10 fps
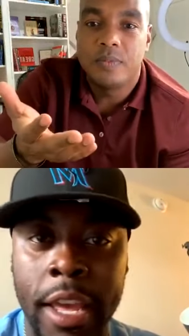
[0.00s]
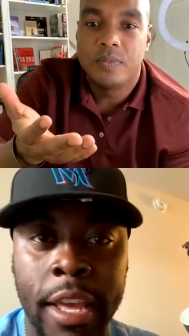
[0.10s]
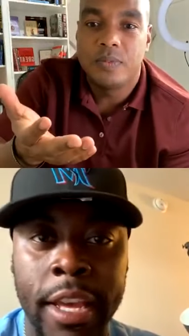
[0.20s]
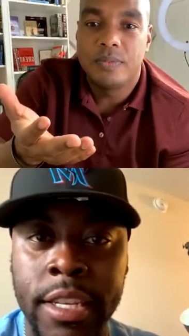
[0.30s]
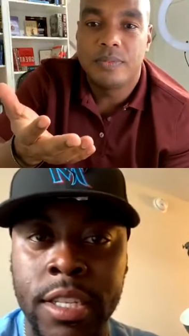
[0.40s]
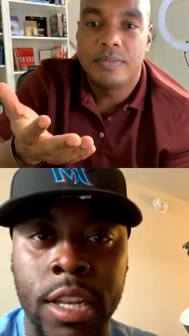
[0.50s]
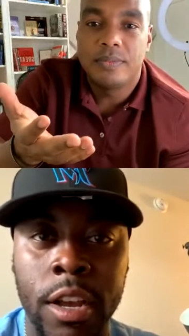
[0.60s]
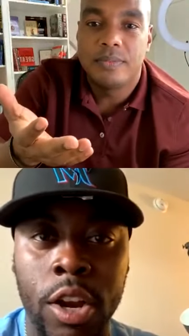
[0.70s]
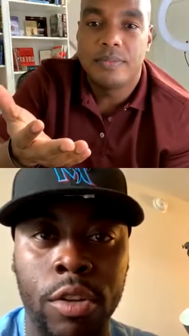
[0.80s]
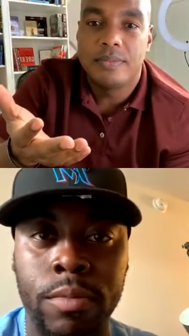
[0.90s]
Speaker 1: is
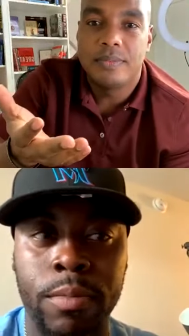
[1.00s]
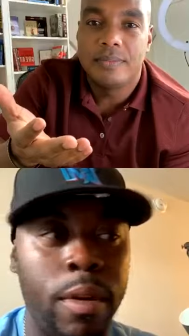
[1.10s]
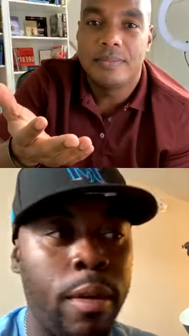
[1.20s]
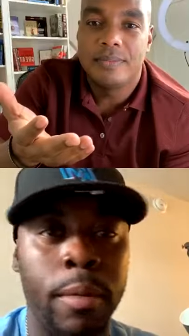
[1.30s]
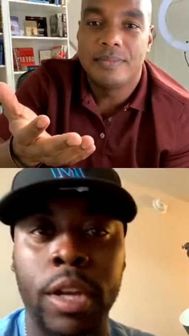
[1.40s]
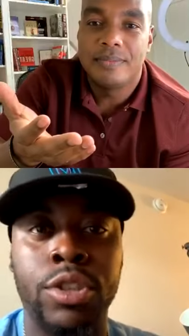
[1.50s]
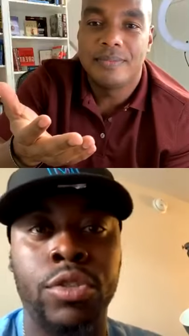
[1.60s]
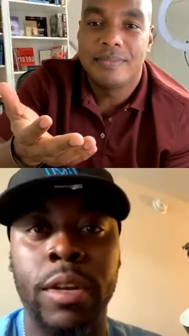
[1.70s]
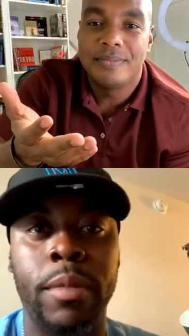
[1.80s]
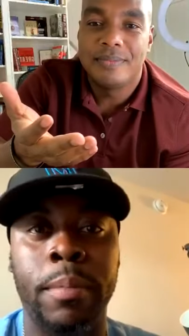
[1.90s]

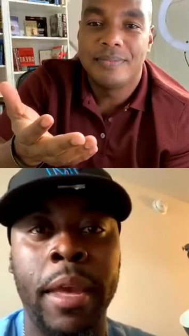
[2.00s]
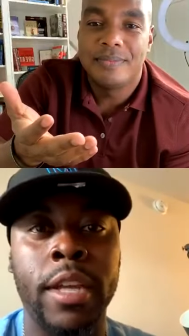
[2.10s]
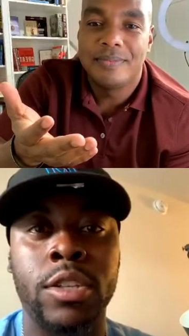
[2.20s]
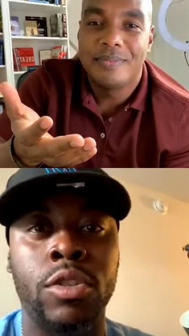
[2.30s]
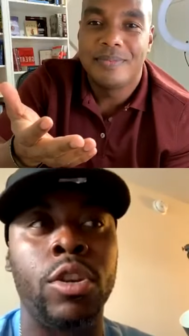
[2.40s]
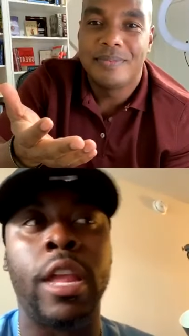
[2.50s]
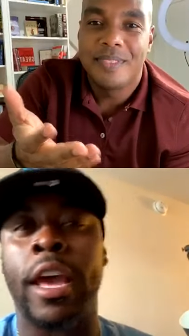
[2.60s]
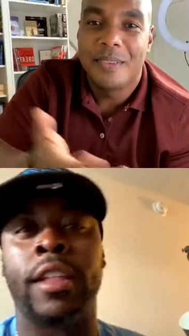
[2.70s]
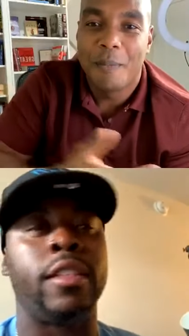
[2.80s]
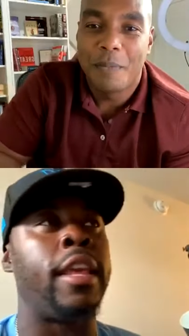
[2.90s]
extremely big. So you're
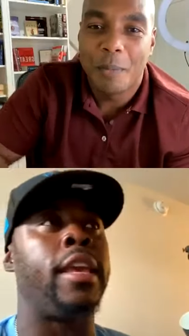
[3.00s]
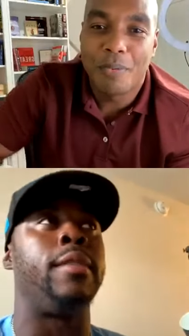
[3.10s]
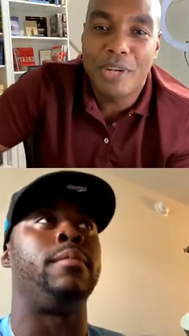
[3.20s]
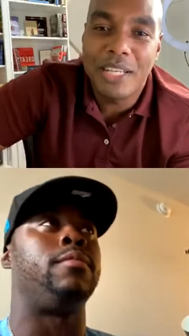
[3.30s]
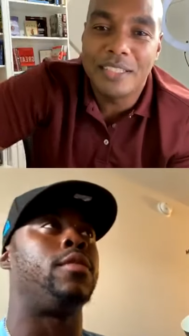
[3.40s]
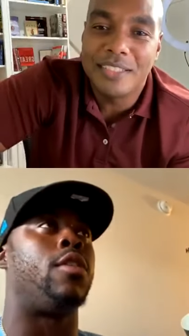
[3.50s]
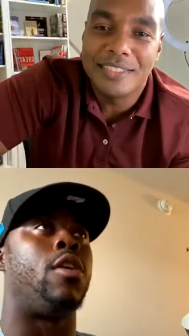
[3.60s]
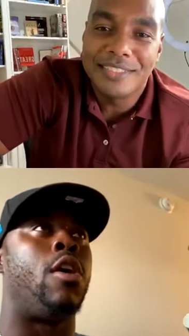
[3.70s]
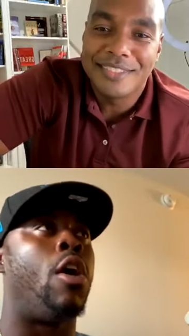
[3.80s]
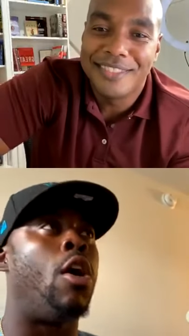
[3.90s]
like thinking Preach.
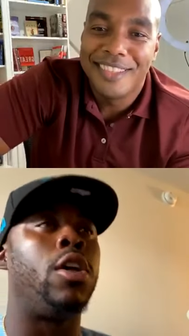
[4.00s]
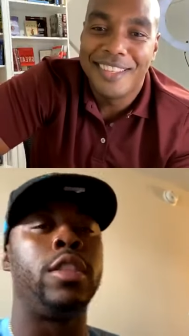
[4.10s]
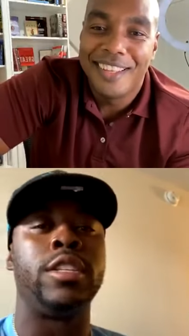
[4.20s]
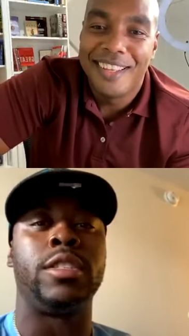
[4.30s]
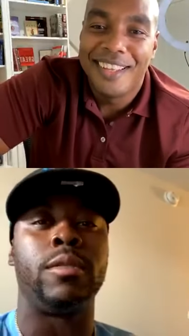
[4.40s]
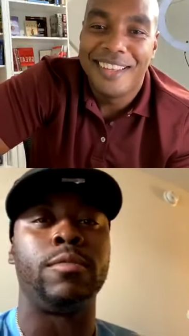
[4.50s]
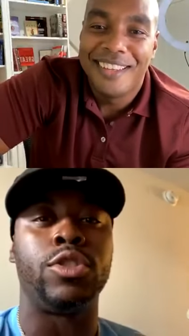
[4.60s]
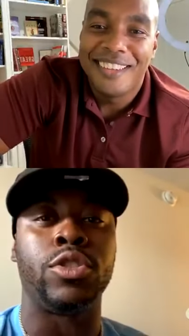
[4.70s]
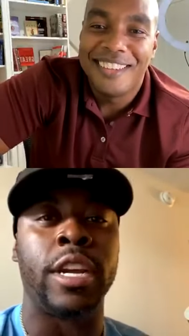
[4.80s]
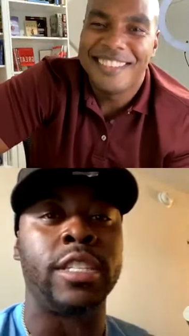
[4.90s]
all this
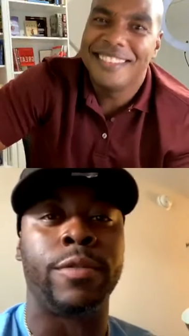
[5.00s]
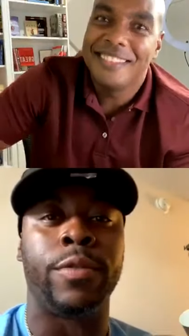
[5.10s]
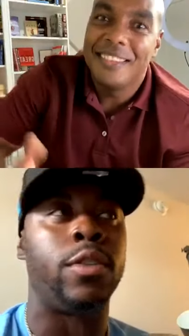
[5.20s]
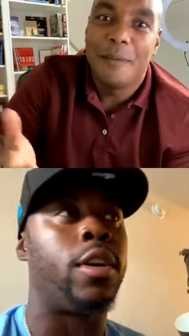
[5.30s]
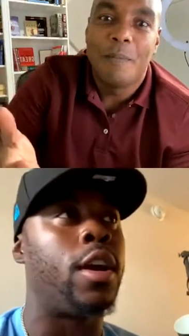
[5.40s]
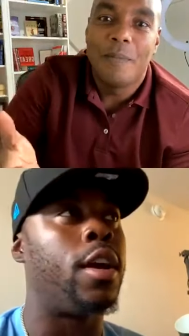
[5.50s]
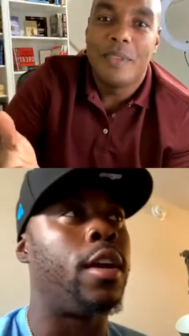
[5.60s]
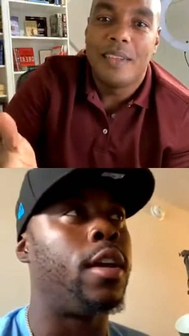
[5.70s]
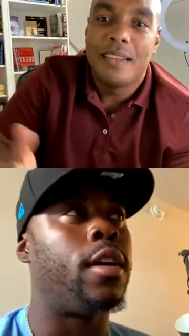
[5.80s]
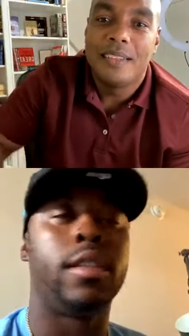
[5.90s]
stress for.
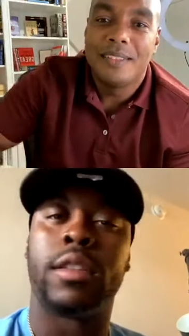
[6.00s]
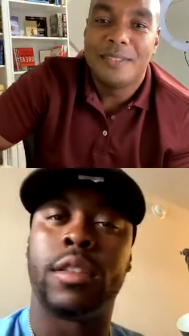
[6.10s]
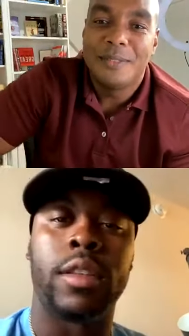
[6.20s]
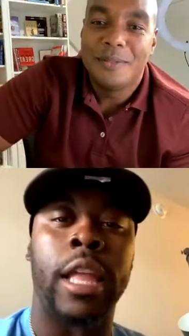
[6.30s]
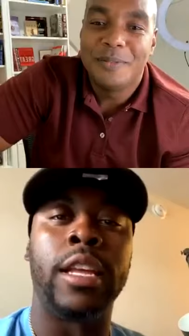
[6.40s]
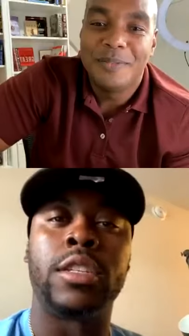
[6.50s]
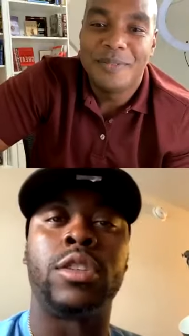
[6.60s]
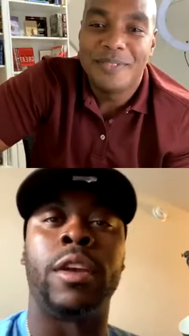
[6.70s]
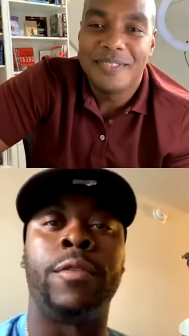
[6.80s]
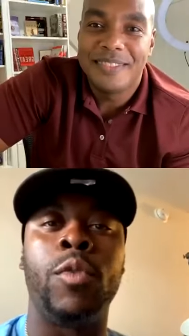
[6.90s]
At least
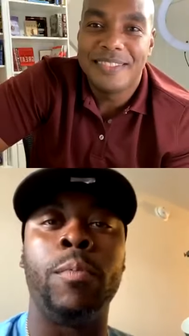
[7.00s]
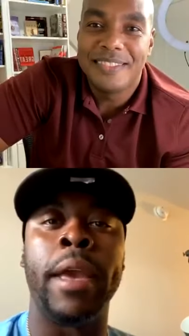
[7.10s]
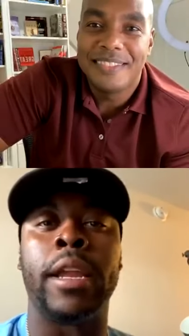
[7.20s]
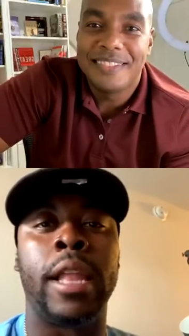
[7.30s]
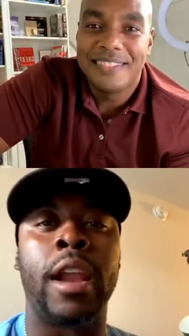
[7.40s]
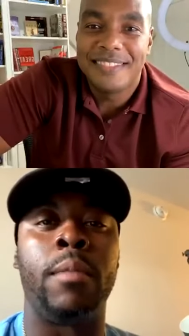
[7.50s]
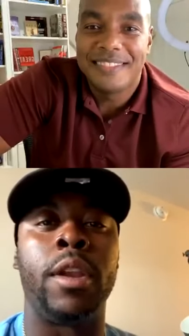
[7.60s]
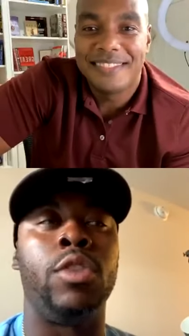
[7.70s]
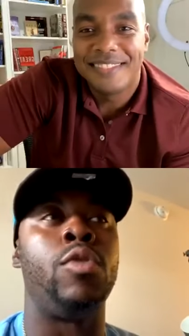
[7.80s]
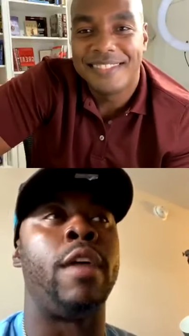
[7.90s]
if you're making a lot of money,
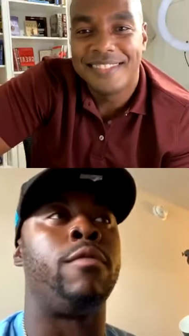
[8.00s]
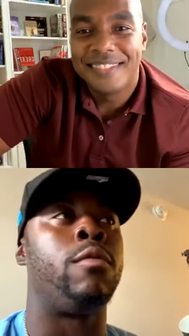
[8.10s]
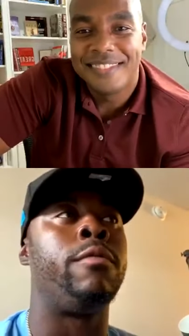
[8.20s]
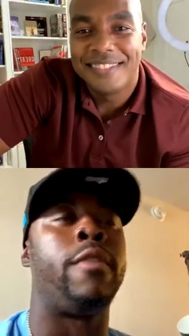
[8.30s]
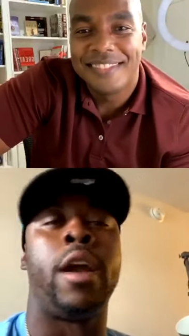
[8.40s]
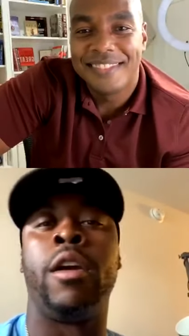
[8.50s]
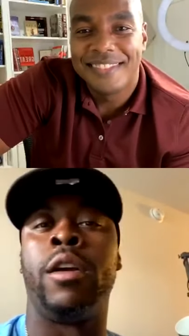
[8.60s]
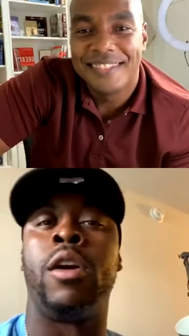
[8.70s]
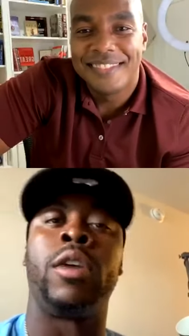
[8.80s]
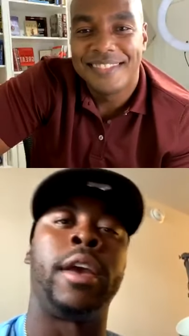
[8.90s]
you have room for error. Okay,